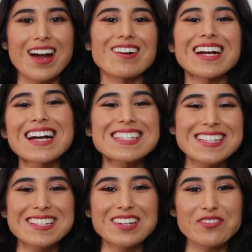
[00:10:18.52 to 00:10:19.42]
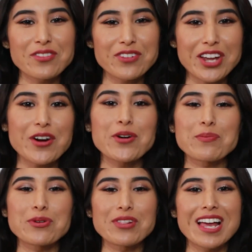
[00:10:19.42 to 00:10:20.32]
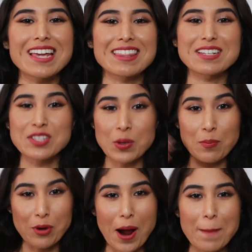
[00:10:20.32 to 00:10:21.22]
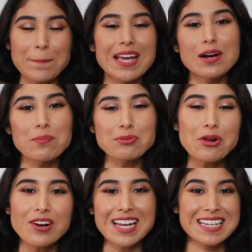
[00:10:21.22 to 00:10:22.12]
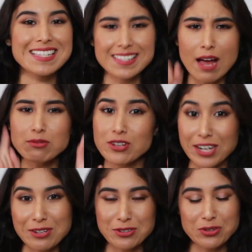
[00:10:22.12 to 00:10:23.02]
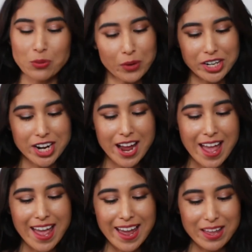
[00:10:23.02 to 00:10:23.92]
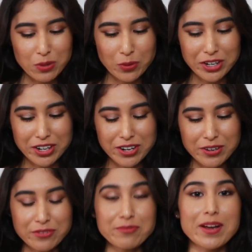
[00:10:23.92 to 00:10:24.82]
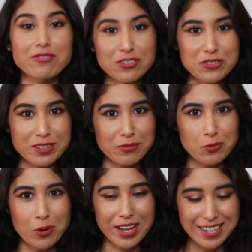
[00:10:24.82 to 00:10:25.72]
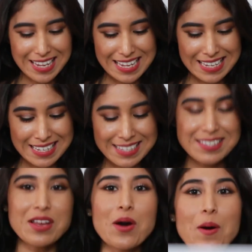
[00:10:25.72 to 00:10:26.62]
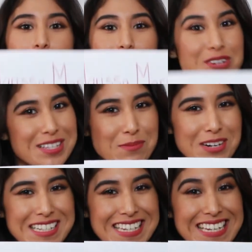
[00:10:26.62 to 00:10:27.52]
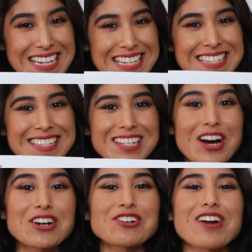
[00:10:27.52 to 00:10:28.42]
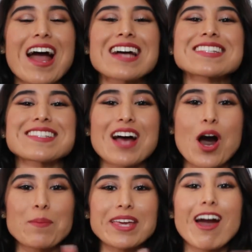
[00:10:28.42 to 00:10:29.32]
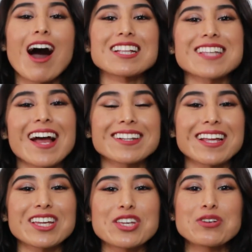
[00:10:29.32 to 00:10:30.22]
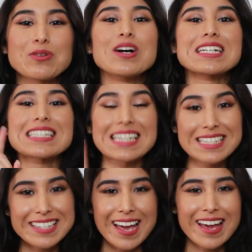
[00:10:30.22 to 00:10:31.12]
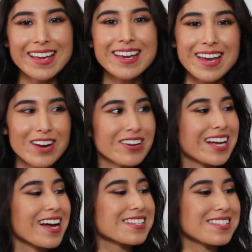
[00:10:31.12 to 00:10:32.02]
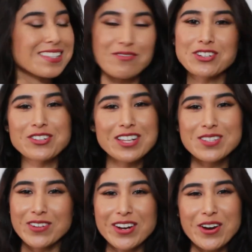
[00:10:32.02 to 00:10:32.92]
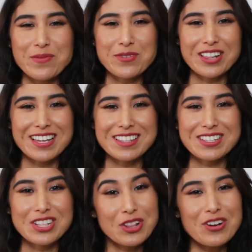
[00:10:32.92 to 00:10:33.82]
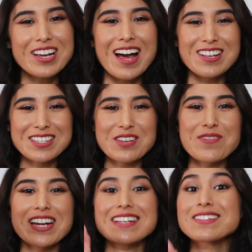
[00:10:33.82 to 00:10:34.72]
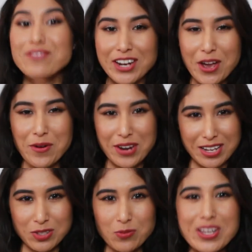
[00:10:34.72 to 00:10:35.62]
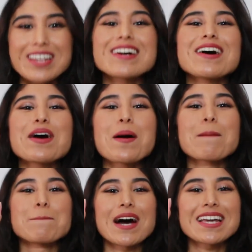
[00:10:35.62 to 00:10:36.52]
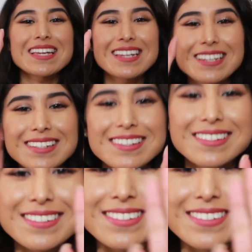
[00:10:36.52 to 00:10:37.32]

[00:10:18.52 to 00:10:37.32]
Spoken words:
Alright guys, this is the end of the video. I hope you like this prom makeup look. It's time to announce the winner. And the winner of my first giveaway is Marissa Martinez. Congrats. I'll be contacting you today. Alright guys, that's it for today's video. I hope you like this look. I'll see you in my next video next week. Bye!